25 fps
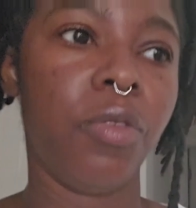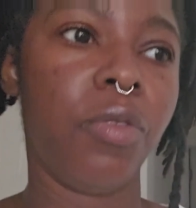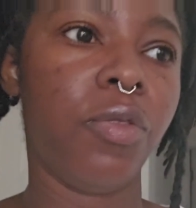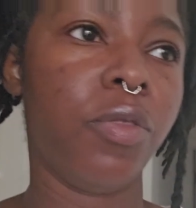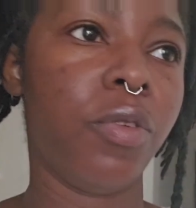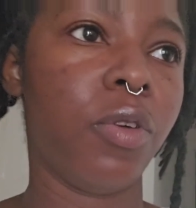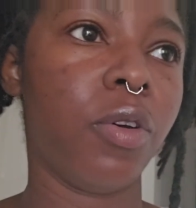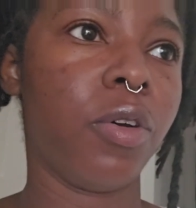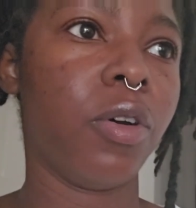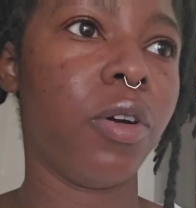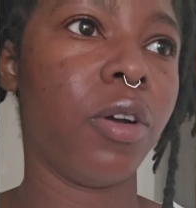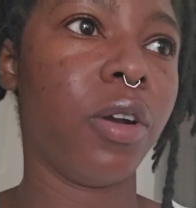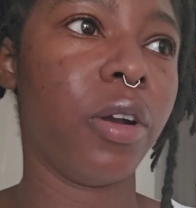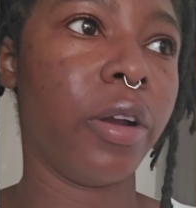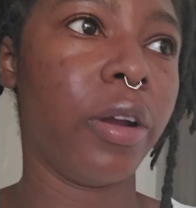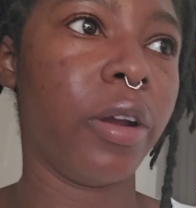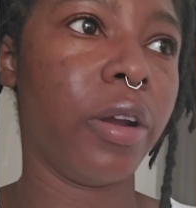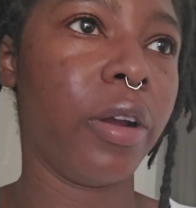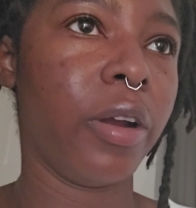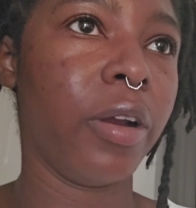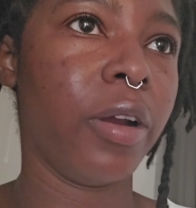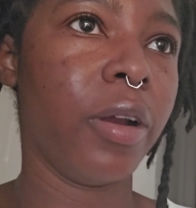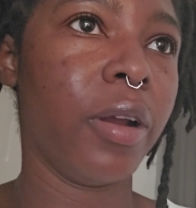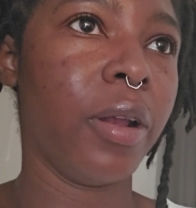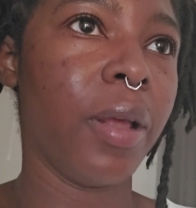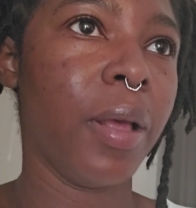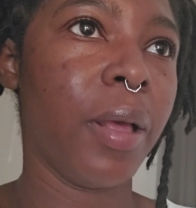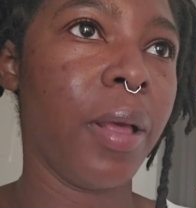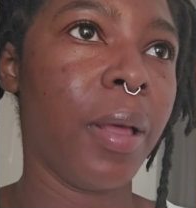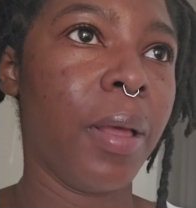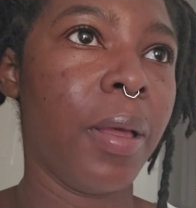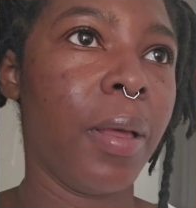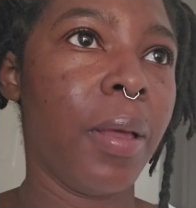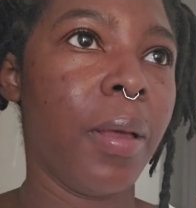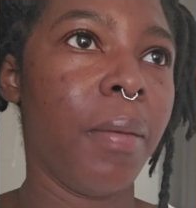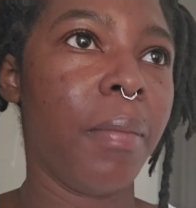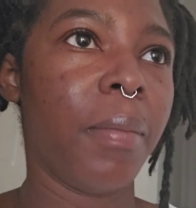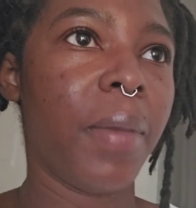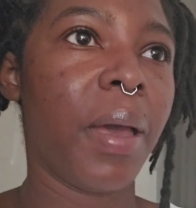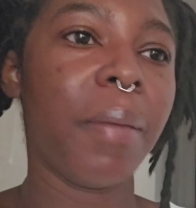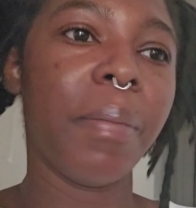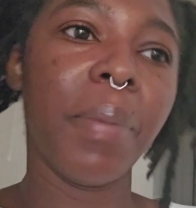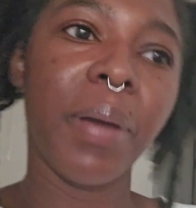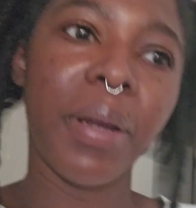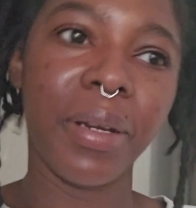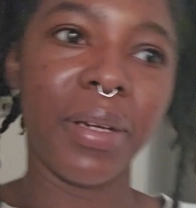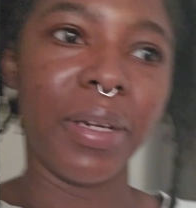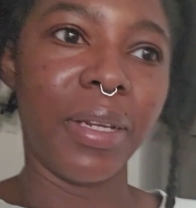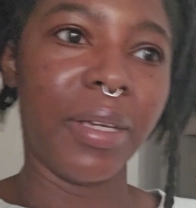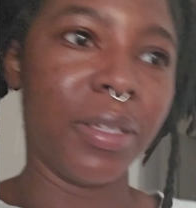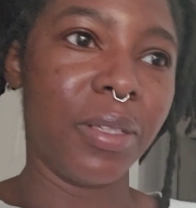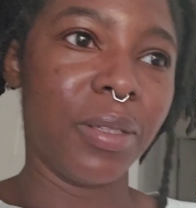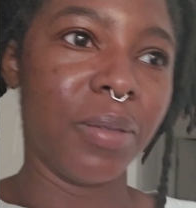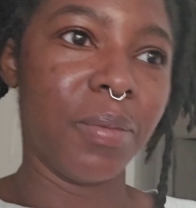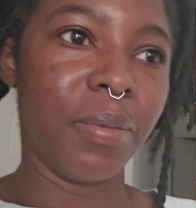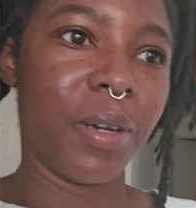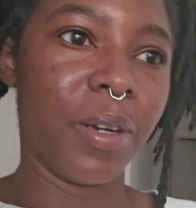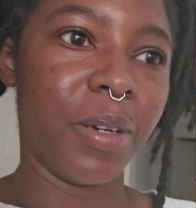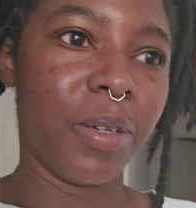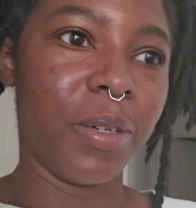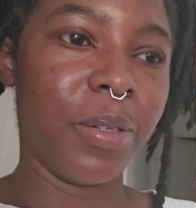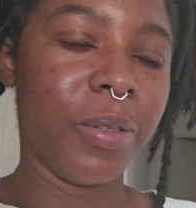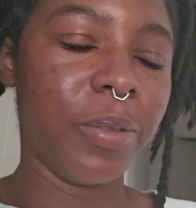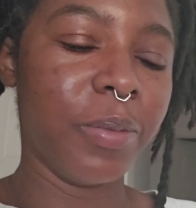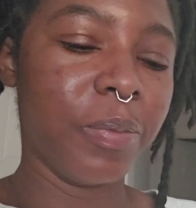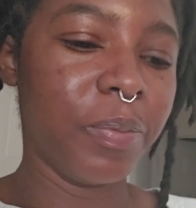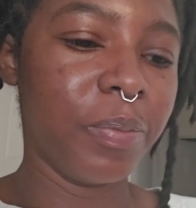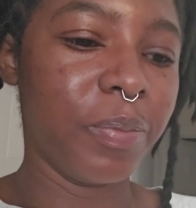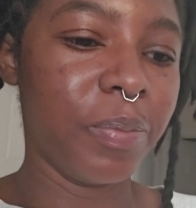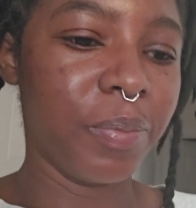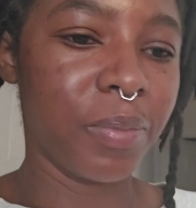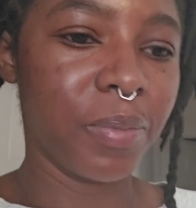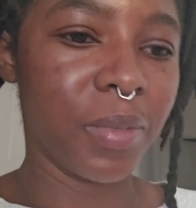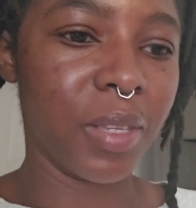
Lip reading: for my birthday tomorrow,